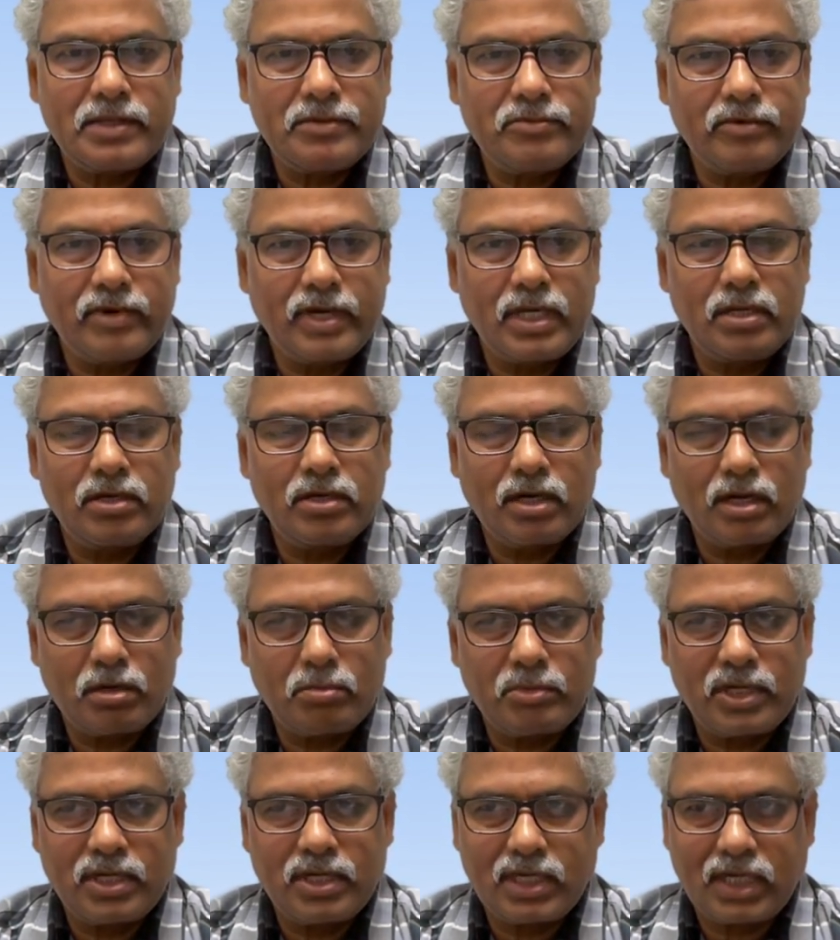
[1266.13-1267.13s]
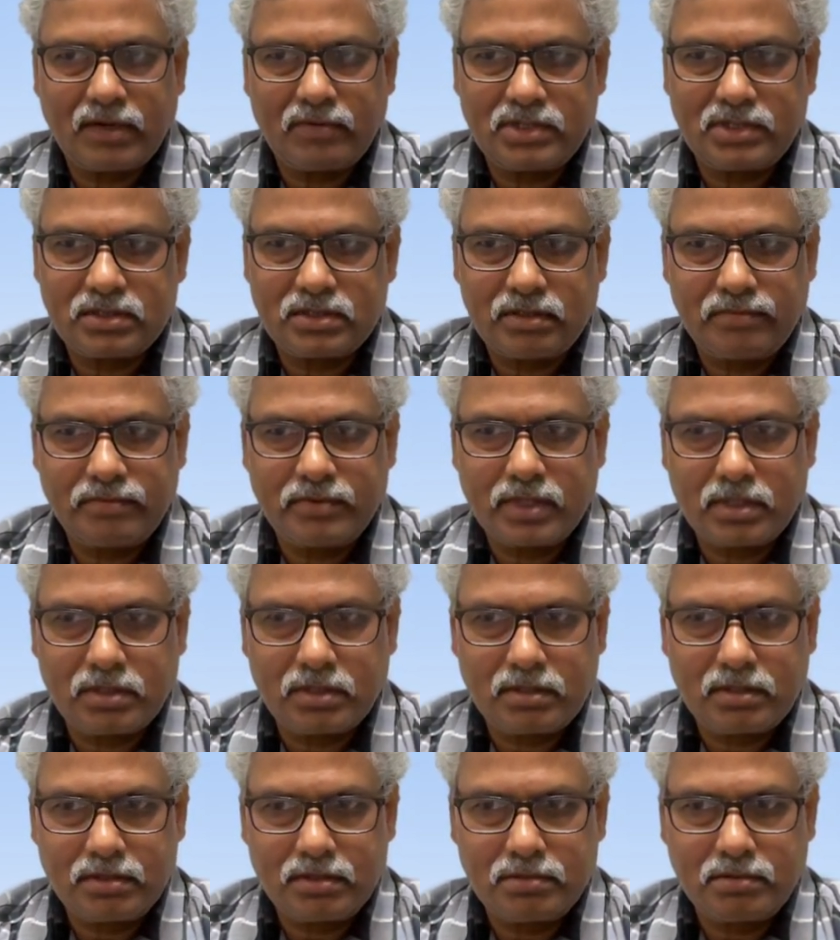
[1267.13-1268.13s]
environment I was referring
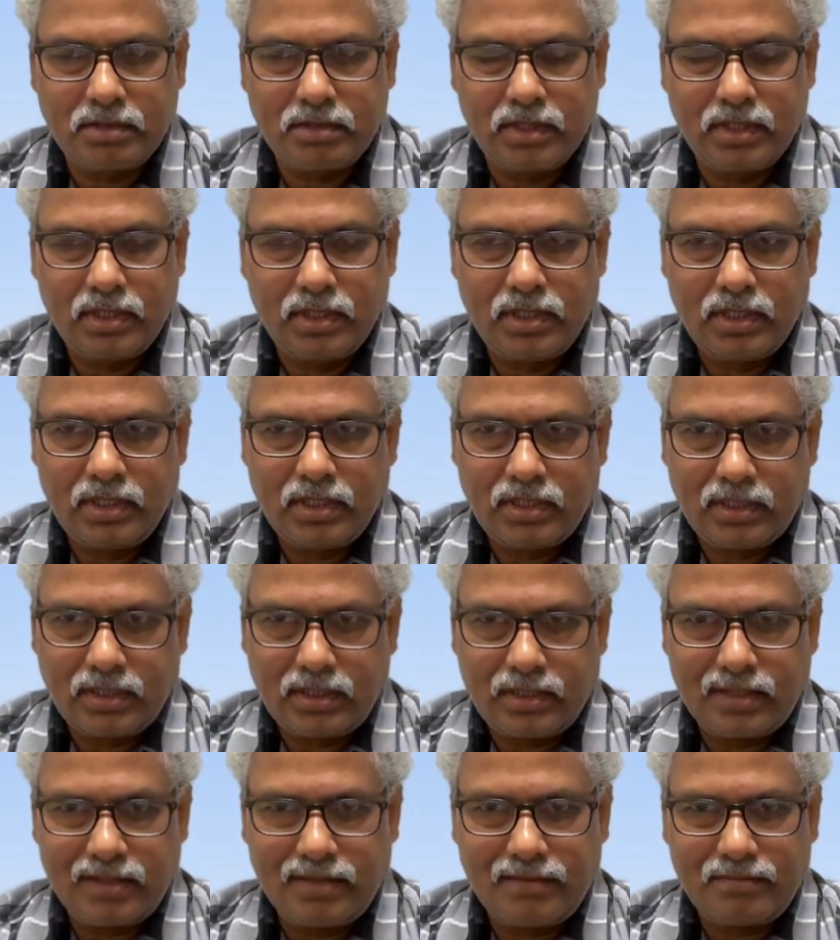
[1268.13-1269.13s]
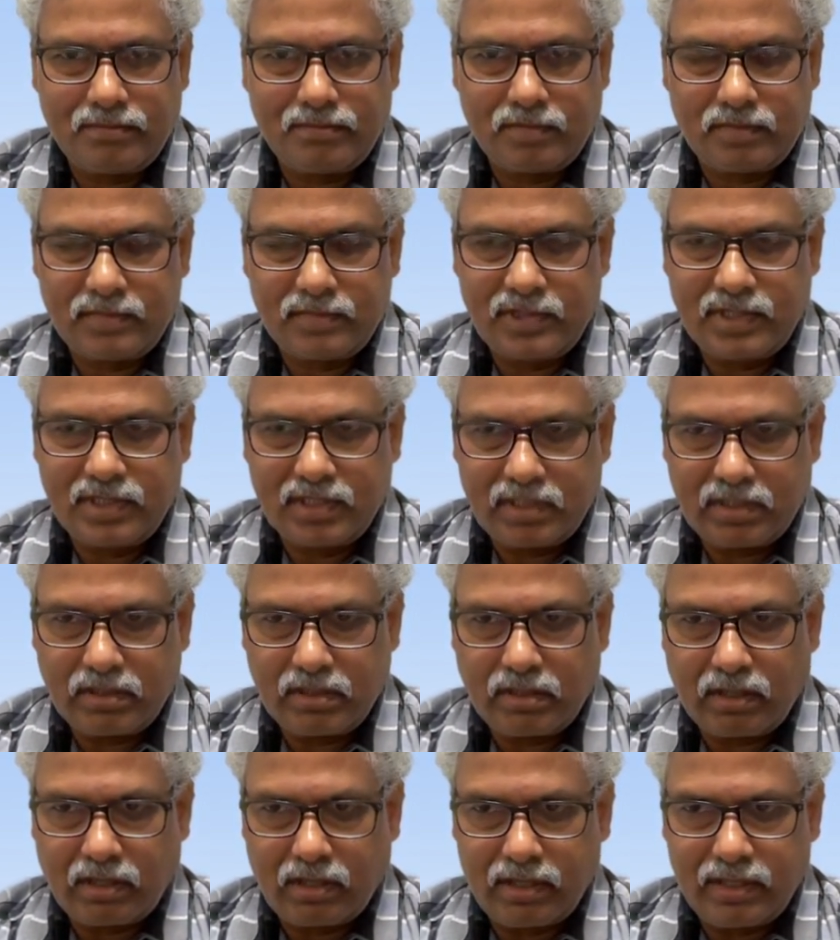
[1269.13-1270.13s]
to
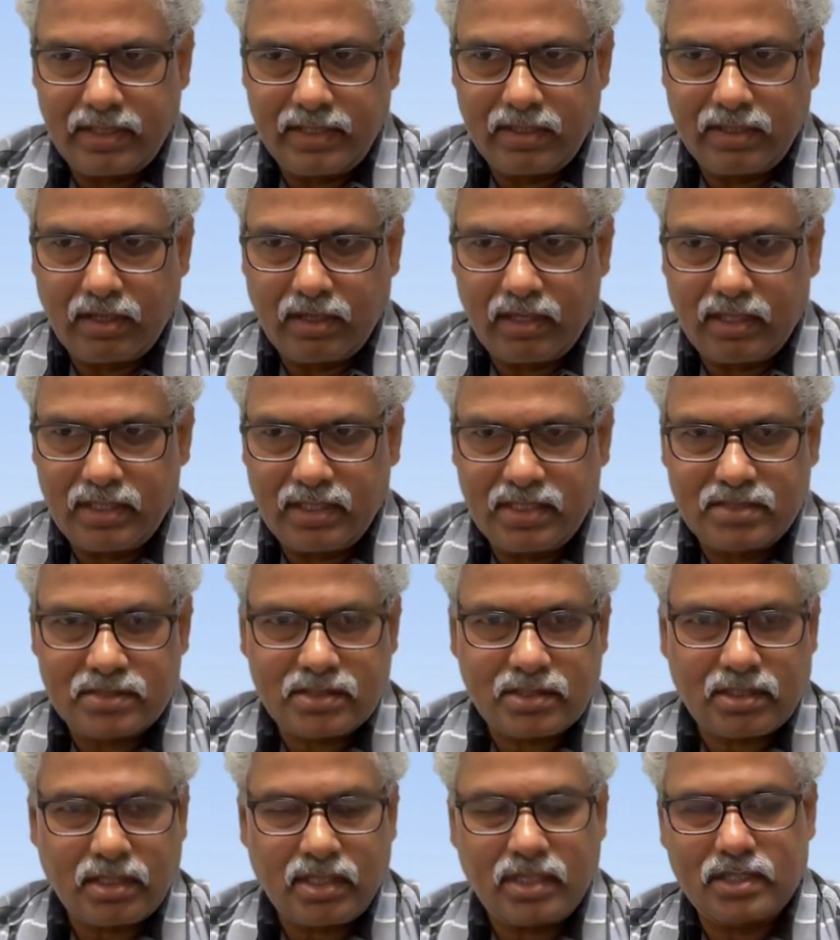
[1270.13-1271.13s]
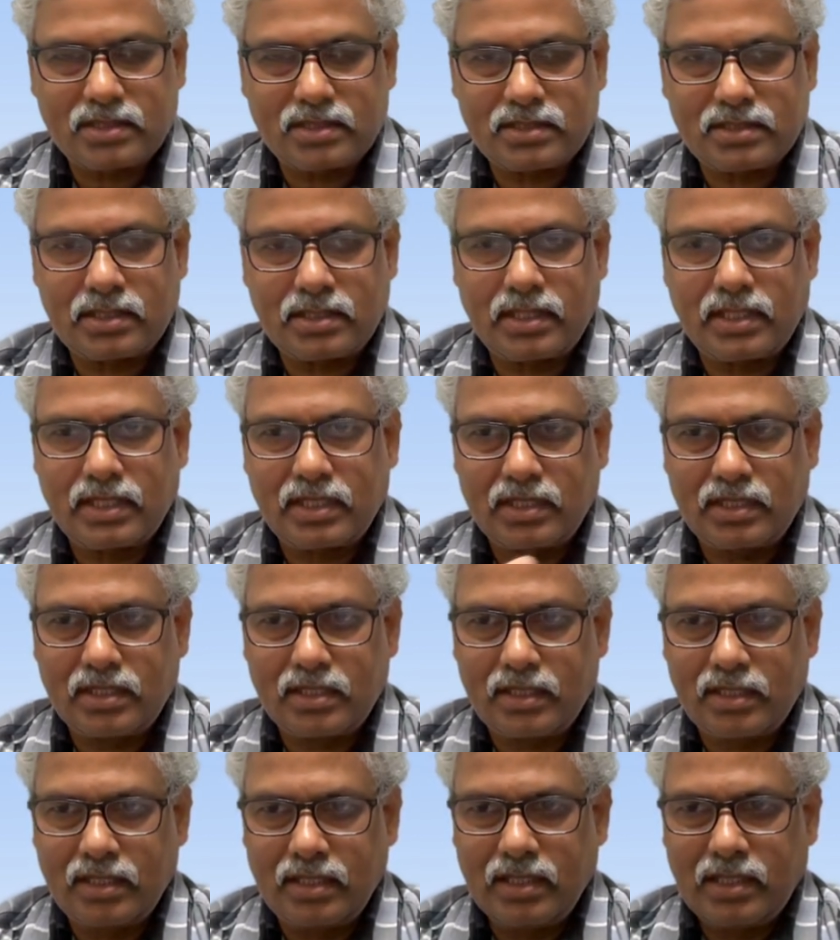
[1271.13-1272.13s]
in all these talks, and then
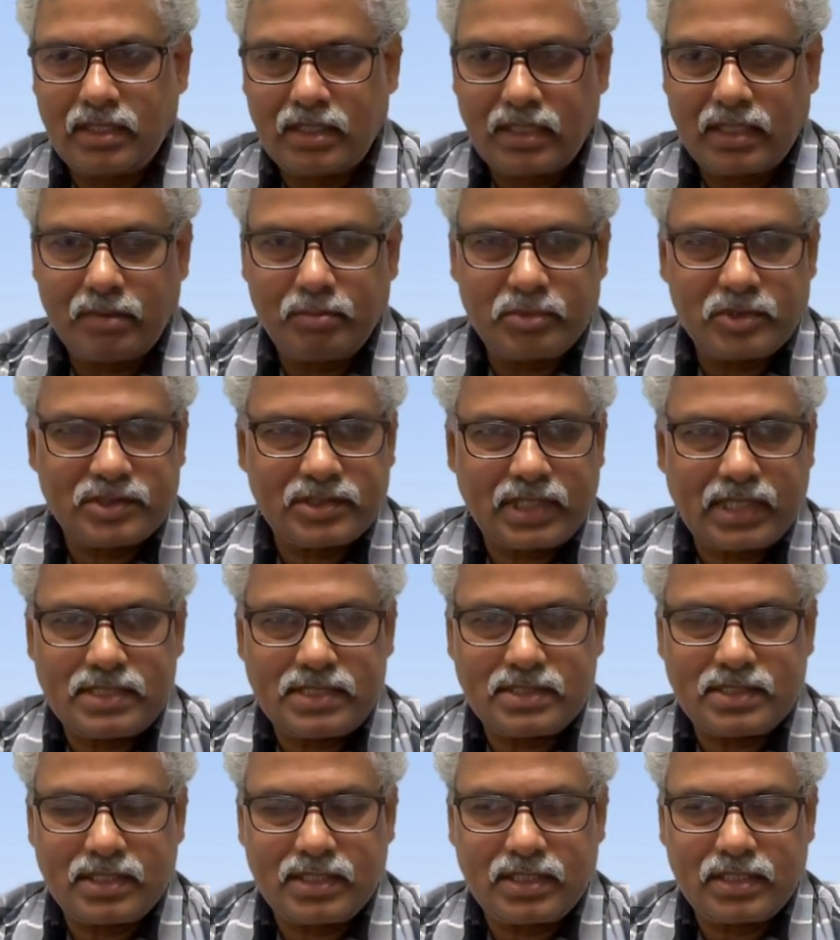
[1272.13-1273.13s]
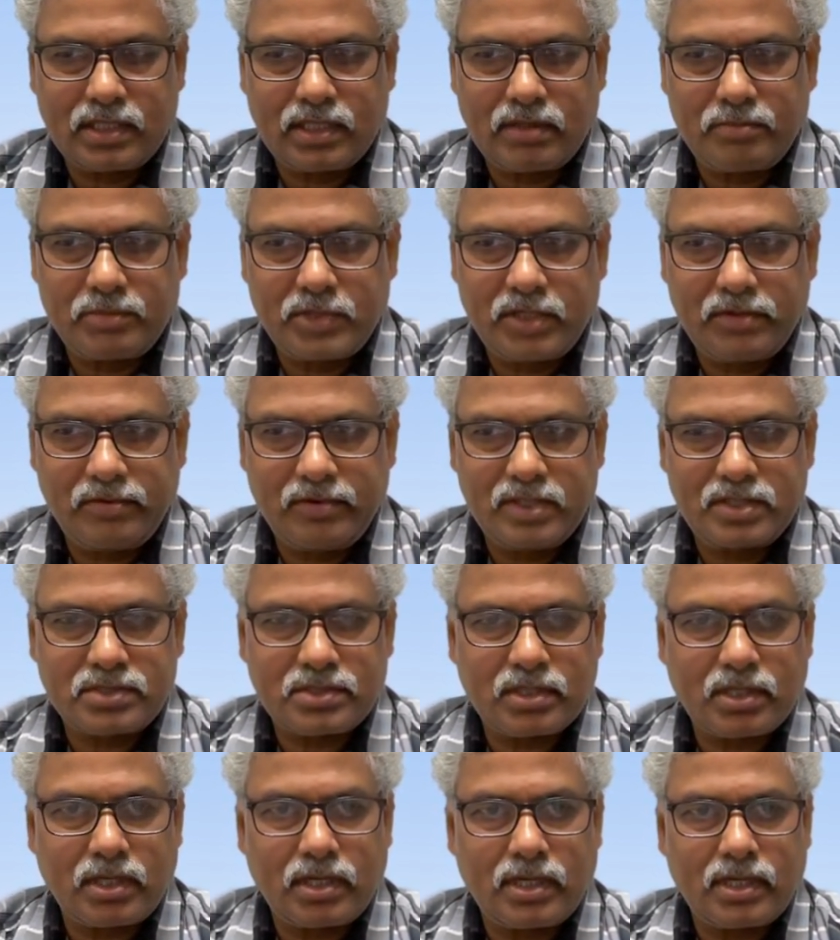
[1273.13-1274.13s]
emphasized in the previous
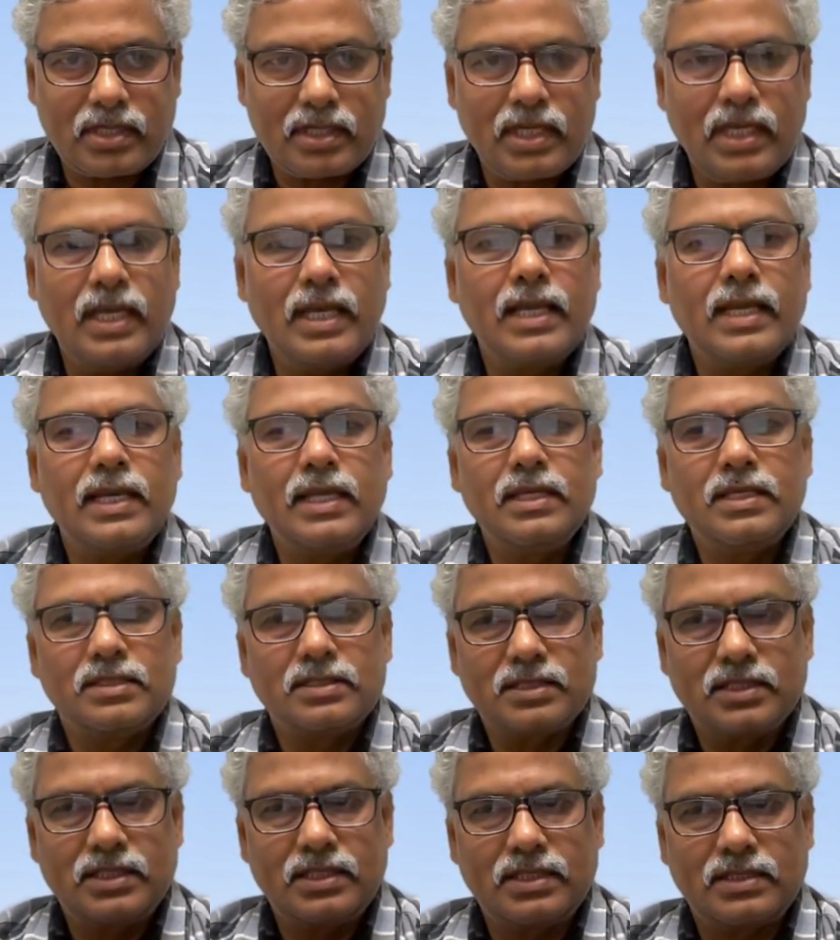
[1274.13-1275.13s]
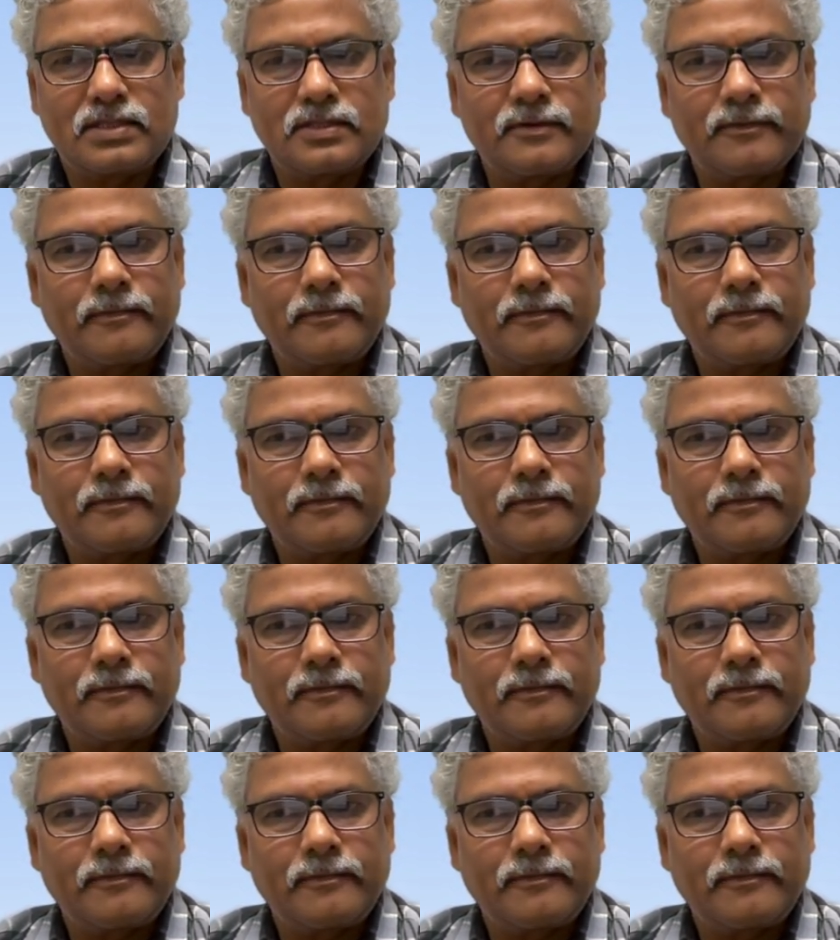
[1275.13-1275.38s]
talk is this: